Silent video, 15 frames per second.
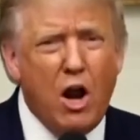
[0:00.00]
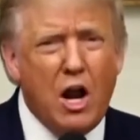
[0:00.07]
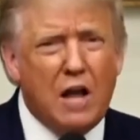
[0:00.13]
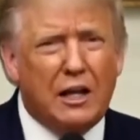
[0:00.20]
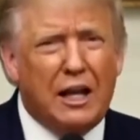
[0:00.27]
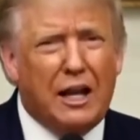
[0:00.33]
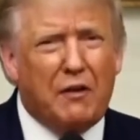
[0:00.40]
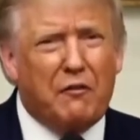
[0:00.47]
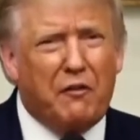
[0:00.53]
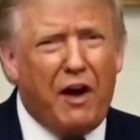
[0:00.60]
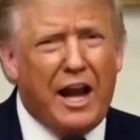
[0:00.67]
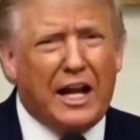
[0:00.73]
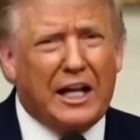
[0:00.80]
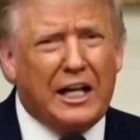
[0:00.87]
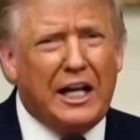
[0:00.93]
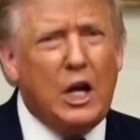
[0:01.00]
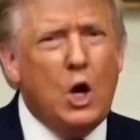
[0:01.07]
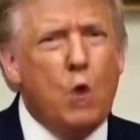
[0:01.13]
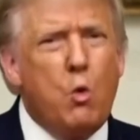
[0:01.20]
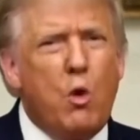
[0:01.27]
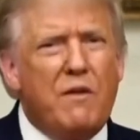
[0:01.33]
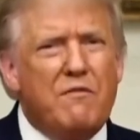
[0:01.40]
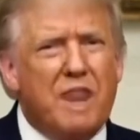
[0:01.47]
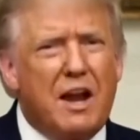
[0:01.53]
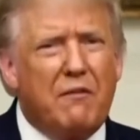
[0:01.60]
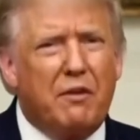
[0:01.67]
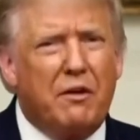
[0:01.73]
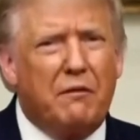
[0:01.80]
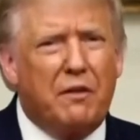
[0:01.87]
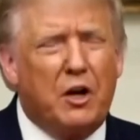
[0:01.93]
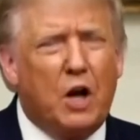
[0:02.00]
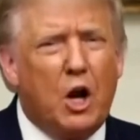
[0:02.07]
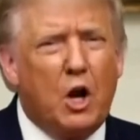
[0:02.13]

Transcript: like, frankly, we've never even